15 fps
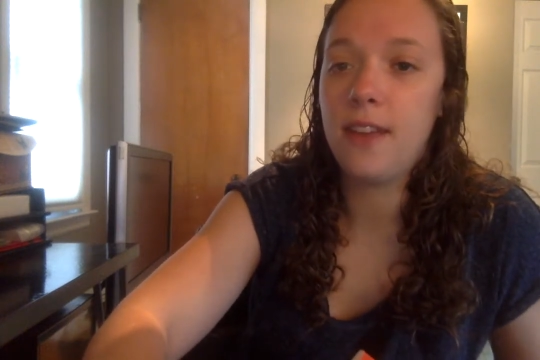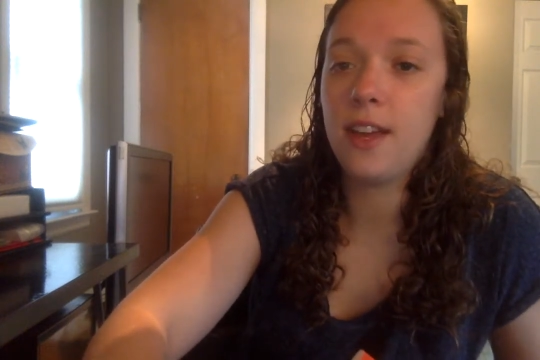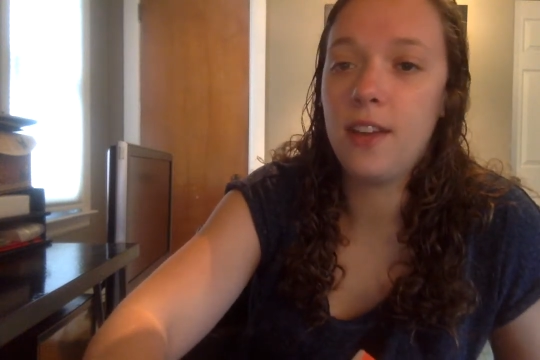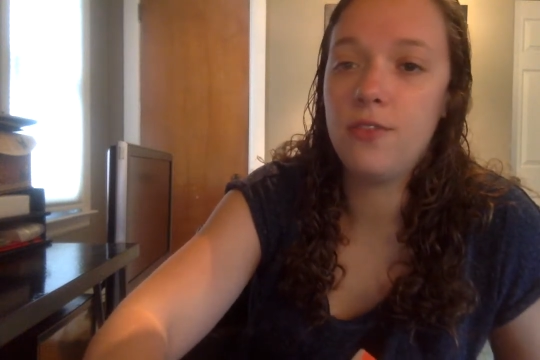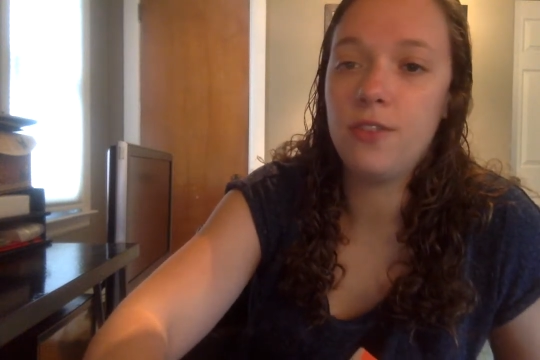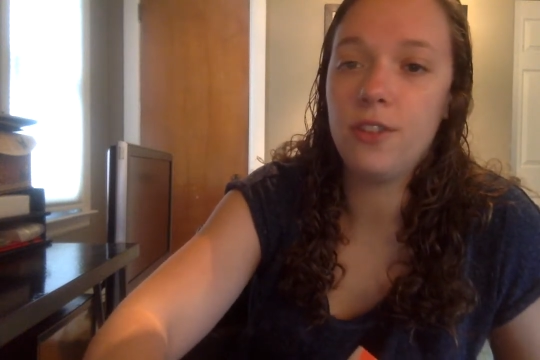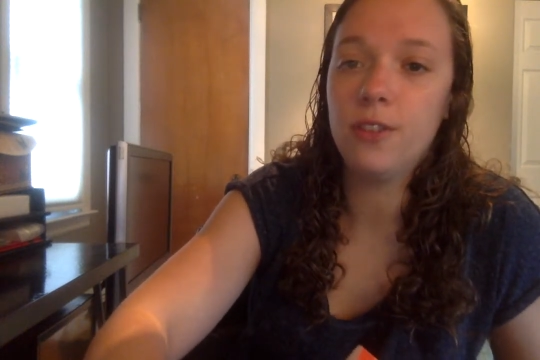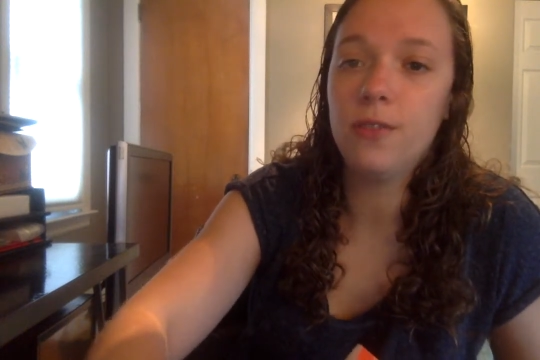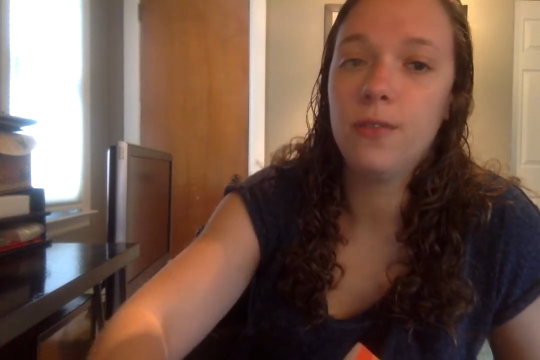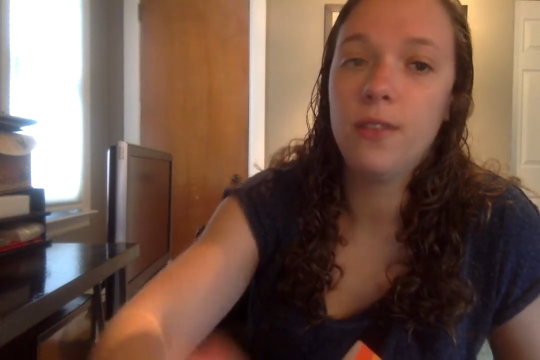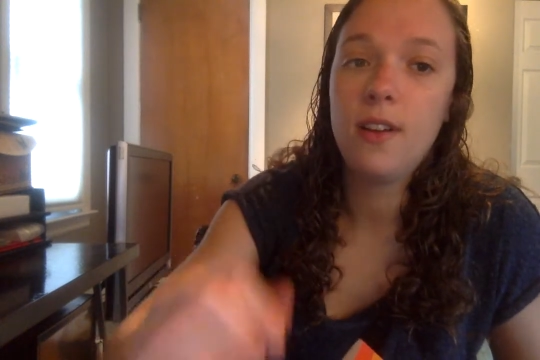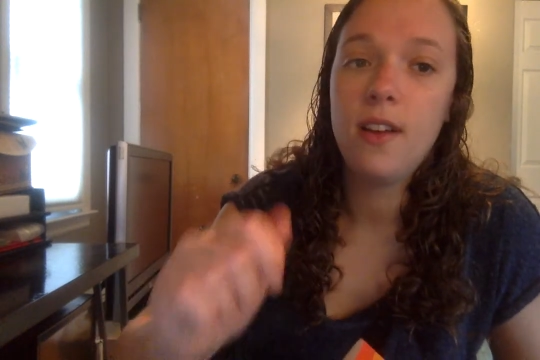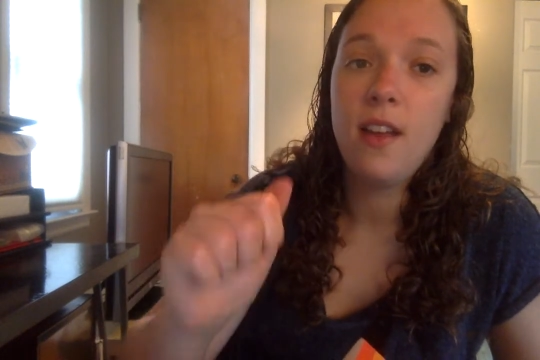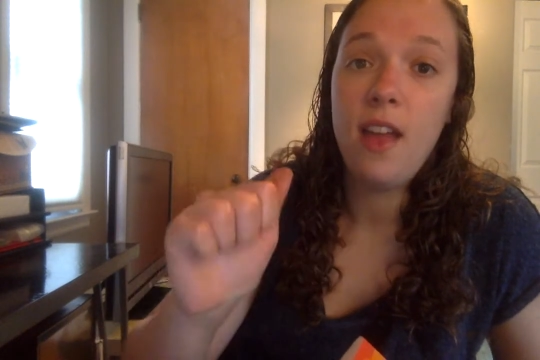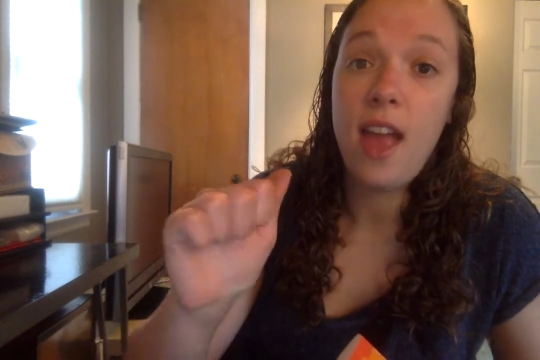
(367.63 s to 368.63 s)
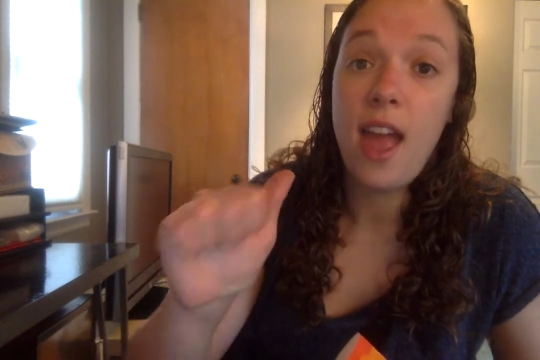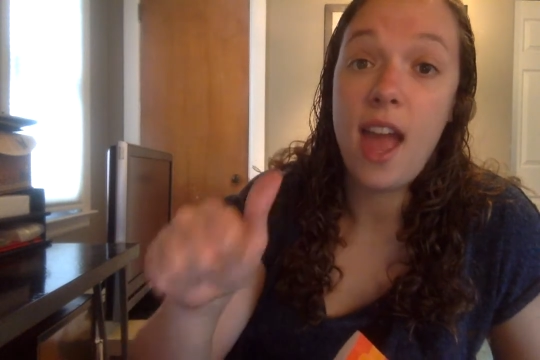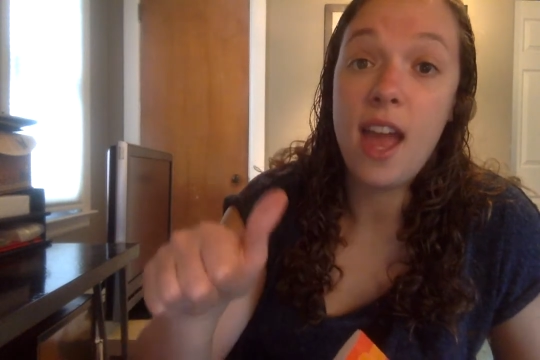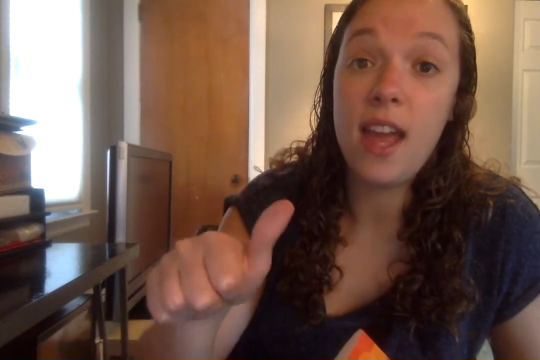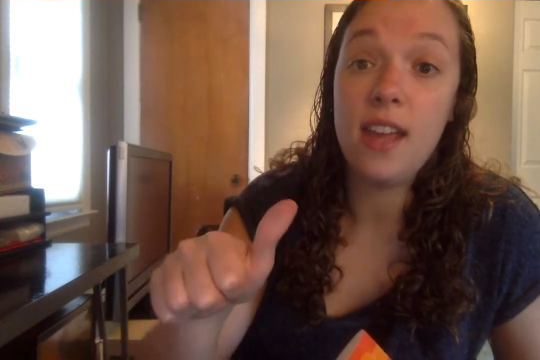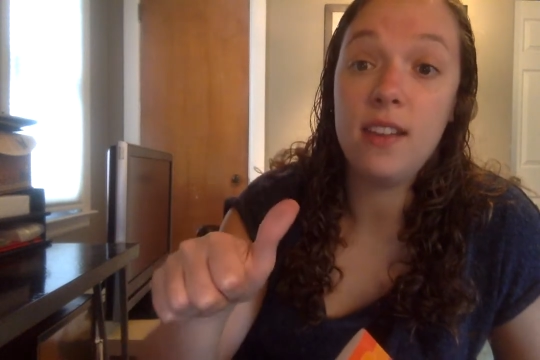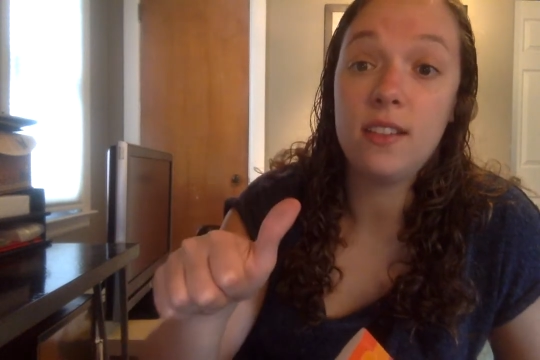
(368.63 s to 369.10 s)
Andrew?
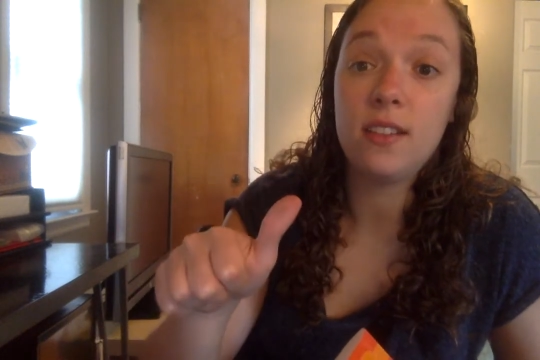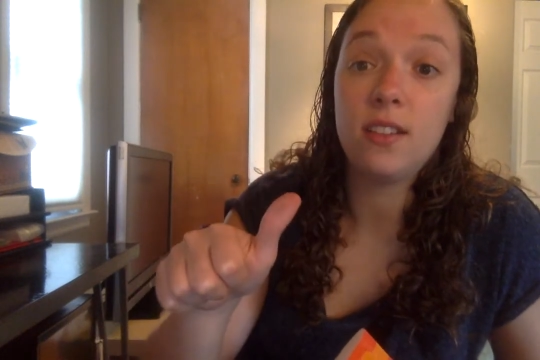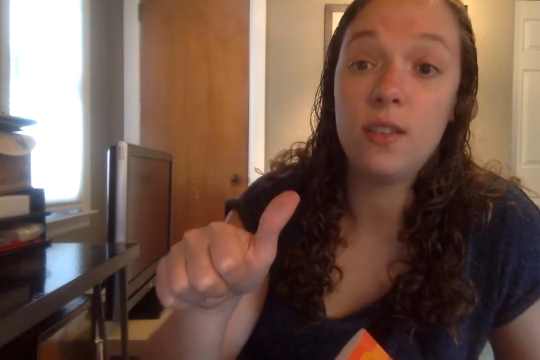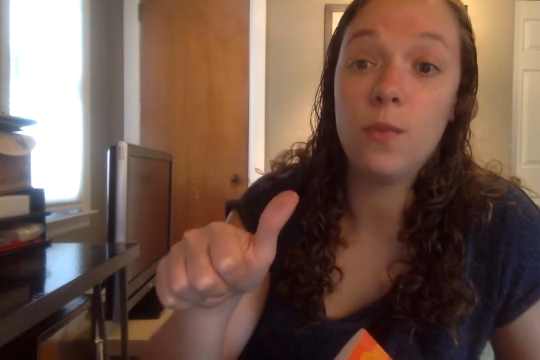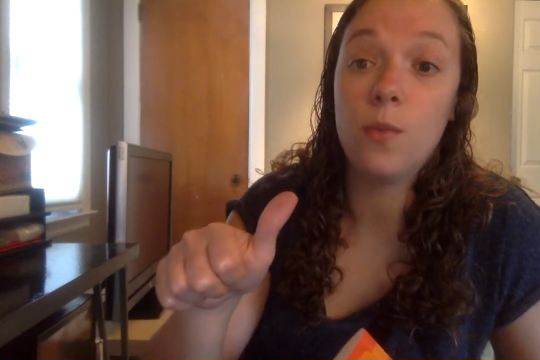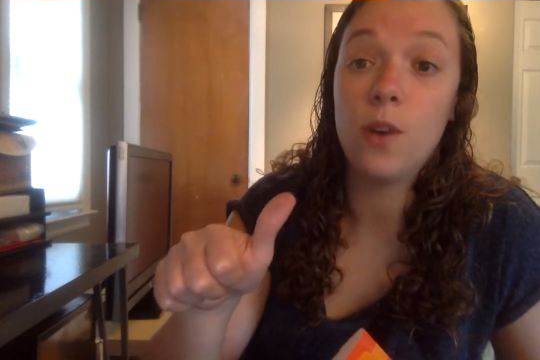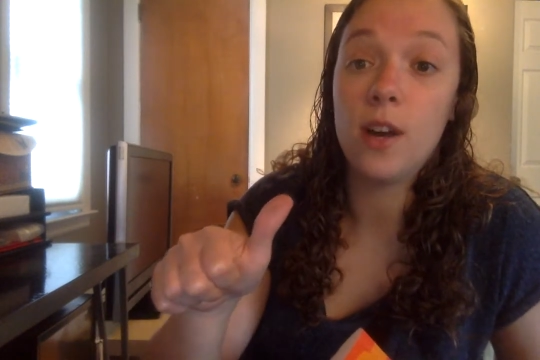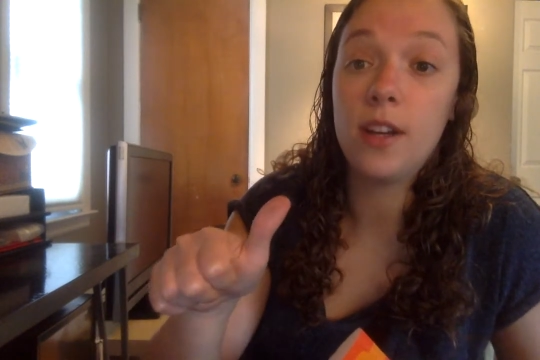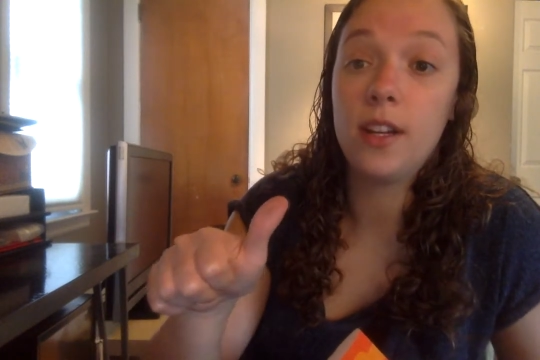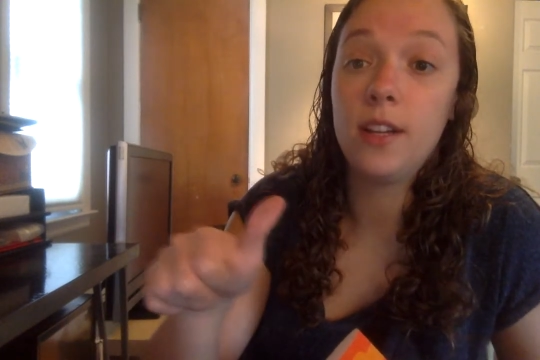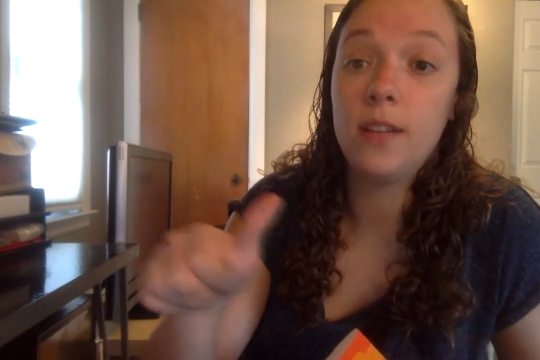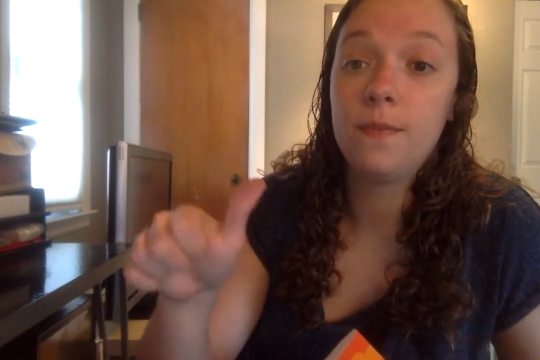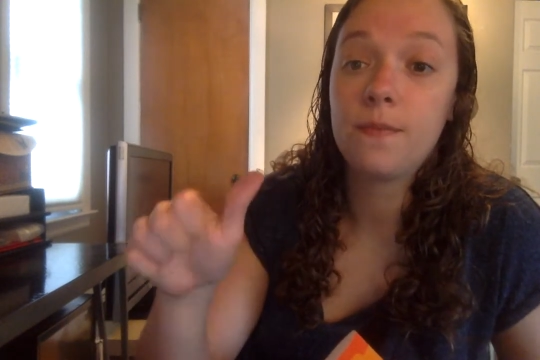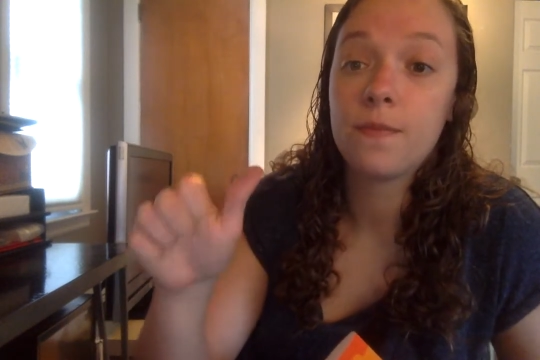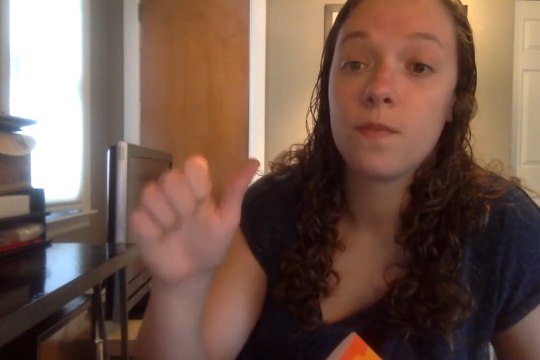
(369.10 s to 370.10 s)
A. Some water.